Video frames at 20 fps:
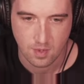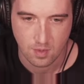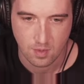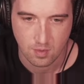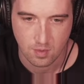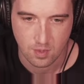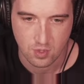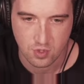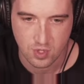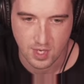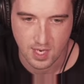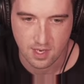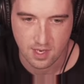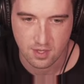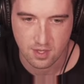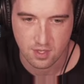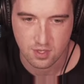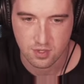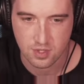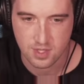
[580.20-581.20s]
We'll drag
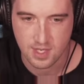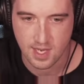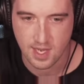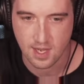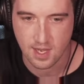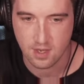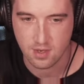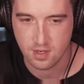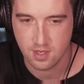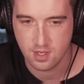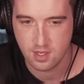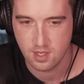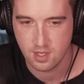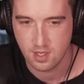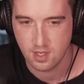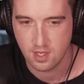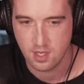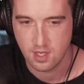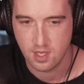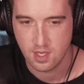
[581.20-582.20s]
those down
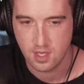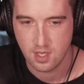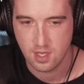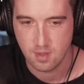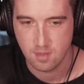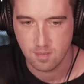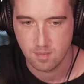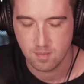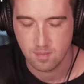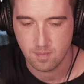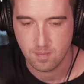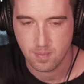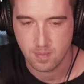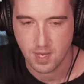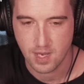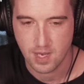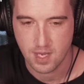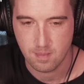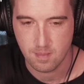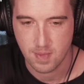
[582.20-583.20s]

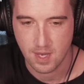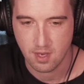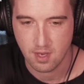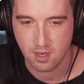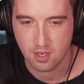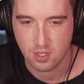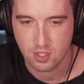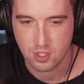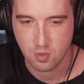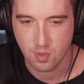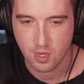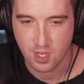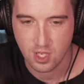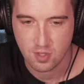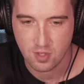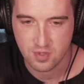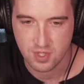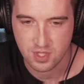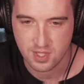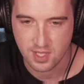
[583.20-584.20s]
by about our
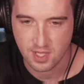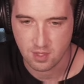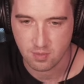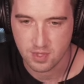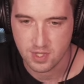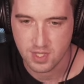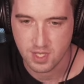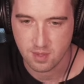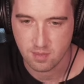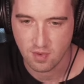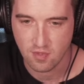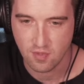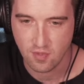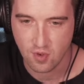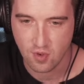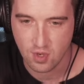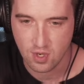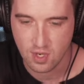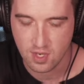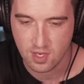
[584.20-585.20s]
12, just like we did
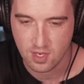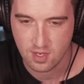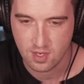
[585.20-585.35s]
before.